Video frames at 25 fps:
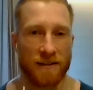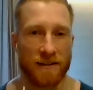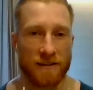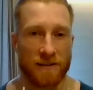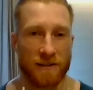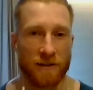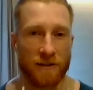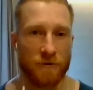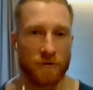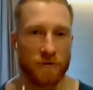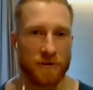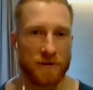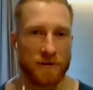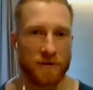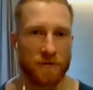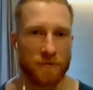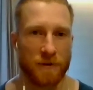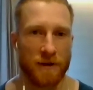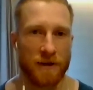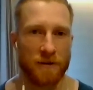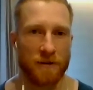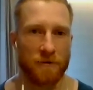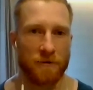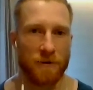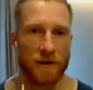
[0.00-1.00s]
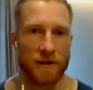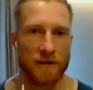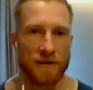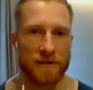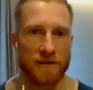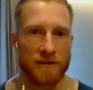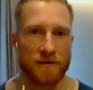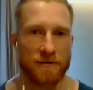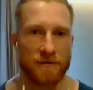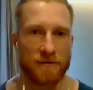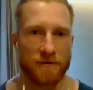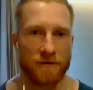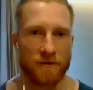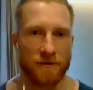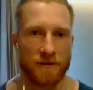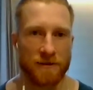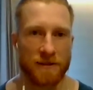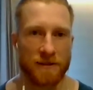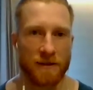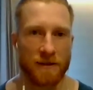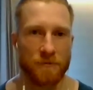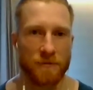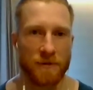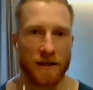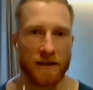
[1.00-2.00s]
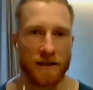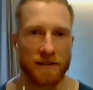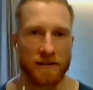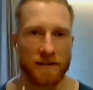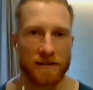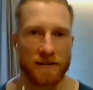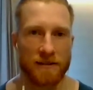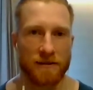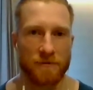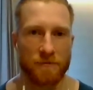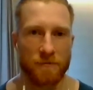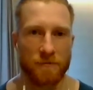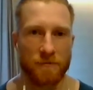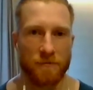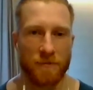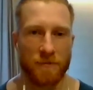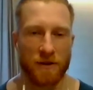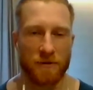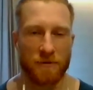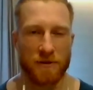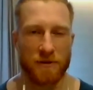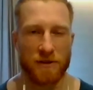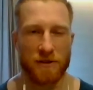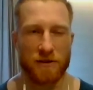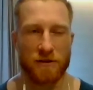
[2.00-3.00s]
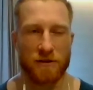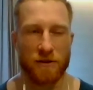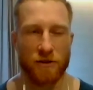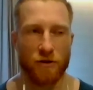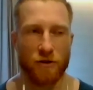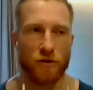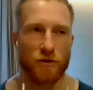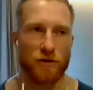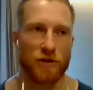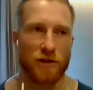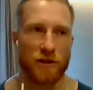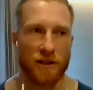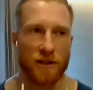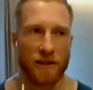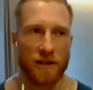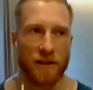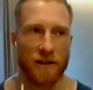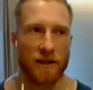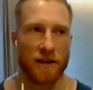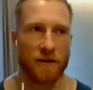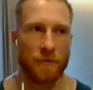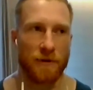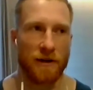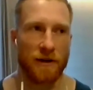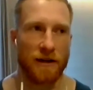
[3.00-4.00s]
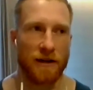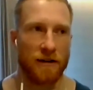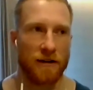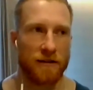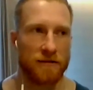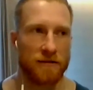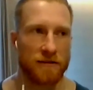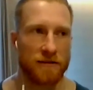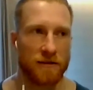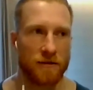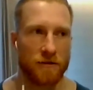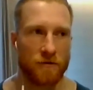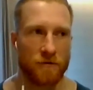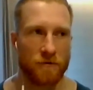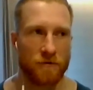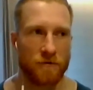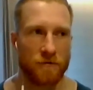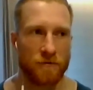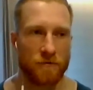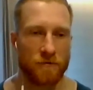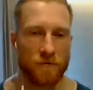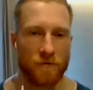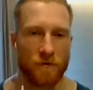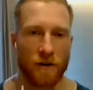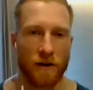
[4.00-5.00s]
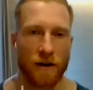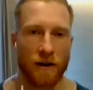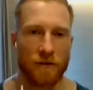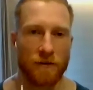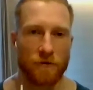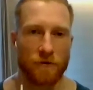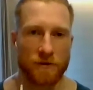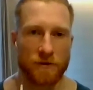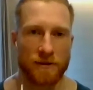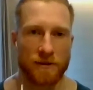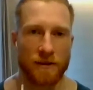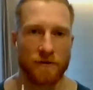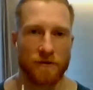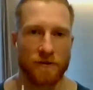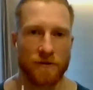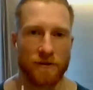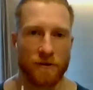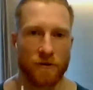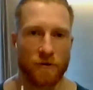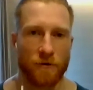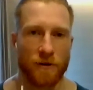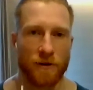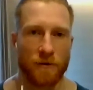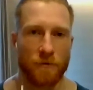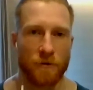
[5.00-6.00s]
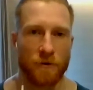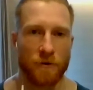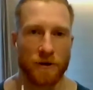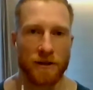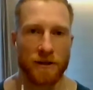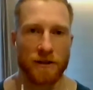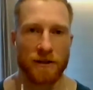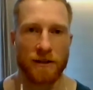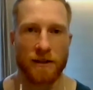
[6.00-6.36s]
as low as 3 degrees on some days, but it was usually like about sort of 5 or 7 degree water.